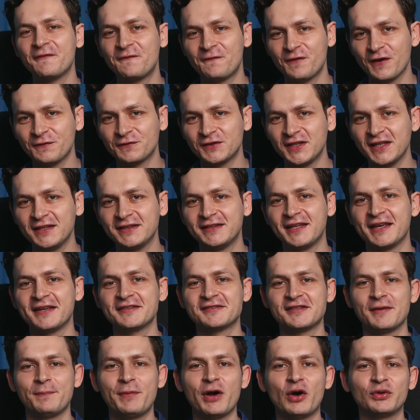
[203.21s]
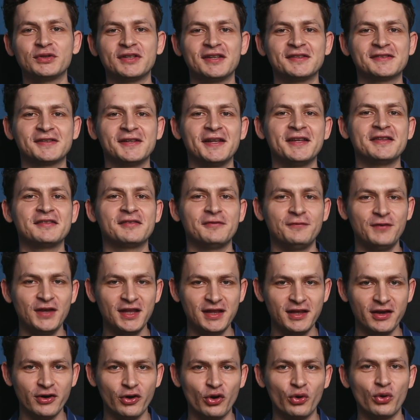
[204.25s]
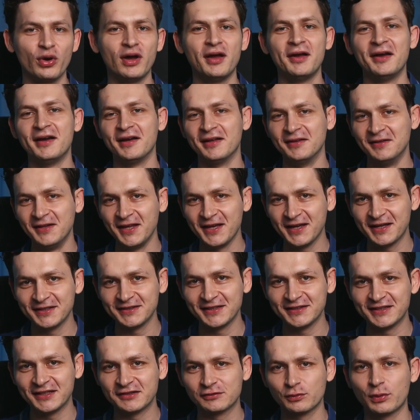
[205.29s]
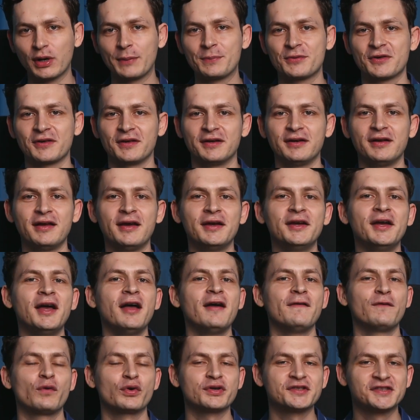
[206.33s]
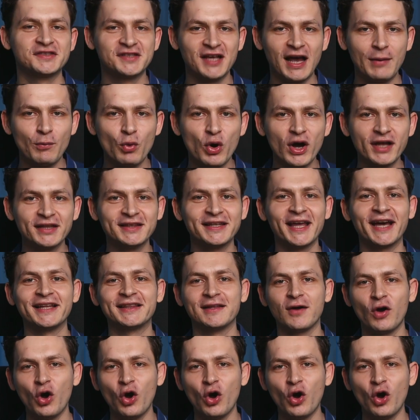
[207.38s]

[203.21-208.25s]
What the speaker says: 15 things about this lens video. Link in the description. For someone that